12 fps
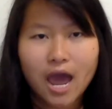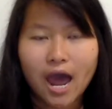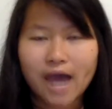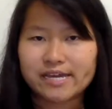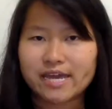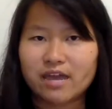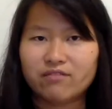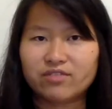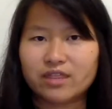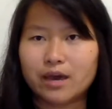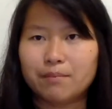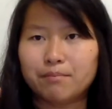I gave
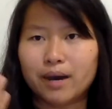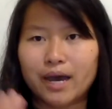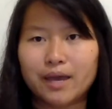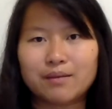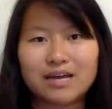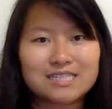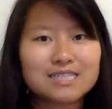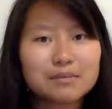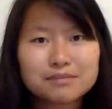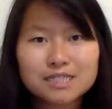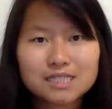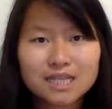them my
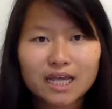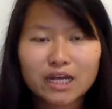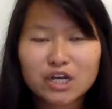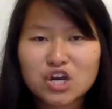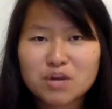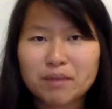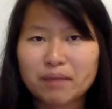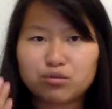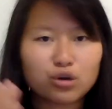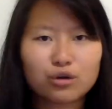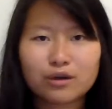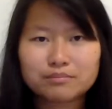acceptance letter, my
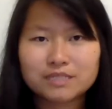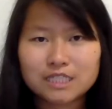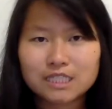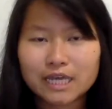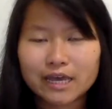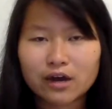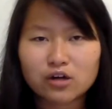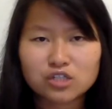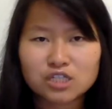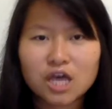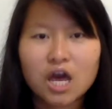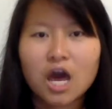program details,